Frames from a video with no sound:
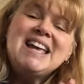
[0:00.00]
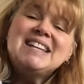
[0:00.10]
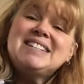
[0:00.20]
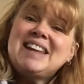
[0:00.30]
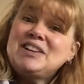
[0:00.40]

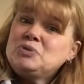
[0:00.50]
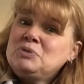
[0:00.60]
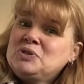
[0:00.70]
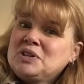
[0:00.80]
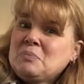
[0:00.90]
today is
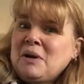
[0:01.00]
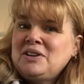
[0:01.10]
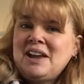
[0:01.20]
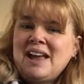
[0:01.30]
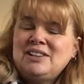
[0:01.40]
Music
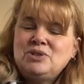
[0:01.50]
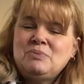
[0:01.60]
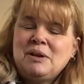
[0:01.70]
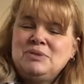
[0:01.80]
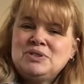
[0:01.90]
Monday. I do
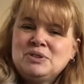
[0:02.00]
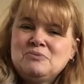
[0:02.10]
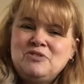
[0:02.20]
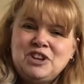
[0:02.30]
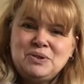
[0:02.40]
my music
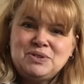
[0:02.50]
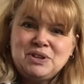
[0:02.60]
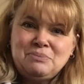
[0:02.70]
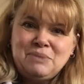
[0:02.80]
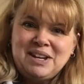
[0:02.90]
videos
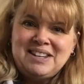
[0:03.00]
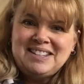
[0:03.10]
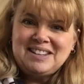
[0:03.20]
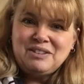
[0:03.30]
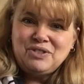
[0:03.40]
on
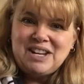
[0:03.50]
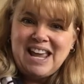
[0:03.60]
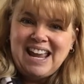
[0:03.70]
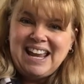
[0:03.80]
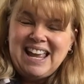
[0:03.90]
Mondays every
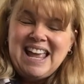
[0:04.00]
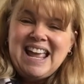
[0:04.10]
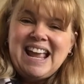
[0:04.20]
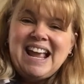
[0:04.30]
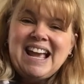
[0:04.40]
day.
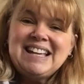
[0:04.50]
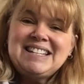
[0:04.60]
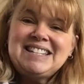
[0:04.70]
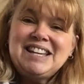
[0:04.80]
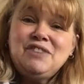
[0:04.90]

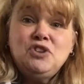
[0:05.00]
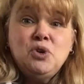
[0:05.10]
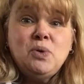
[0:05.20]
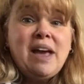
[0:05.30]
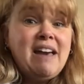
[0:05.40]
And if
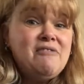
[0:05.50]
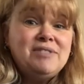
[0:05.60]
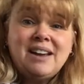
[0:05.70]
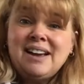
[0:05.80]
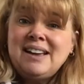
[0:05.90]
you have
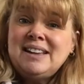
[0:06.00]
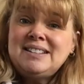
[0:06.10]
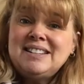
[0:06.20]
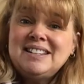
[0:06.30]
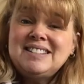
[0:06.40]

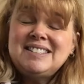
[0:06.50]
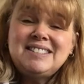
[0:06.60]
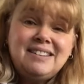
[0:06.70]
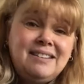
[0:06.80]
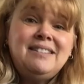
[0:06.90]
not
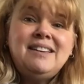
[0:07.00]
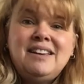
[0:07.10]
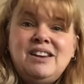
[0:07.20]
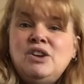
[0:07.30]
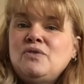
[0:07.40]
seen
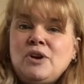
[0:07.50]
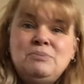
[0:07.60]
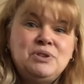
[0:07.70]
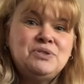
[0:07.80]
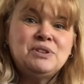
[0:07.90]
any of our
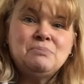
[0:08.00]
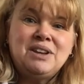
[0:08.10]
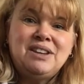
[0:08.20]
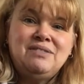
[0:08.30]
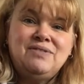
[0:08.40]
Music
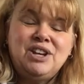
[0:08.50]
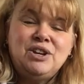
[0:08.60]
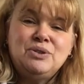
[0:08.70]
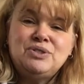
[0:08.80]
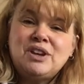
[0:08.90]
Monday
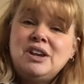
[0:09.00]
videos,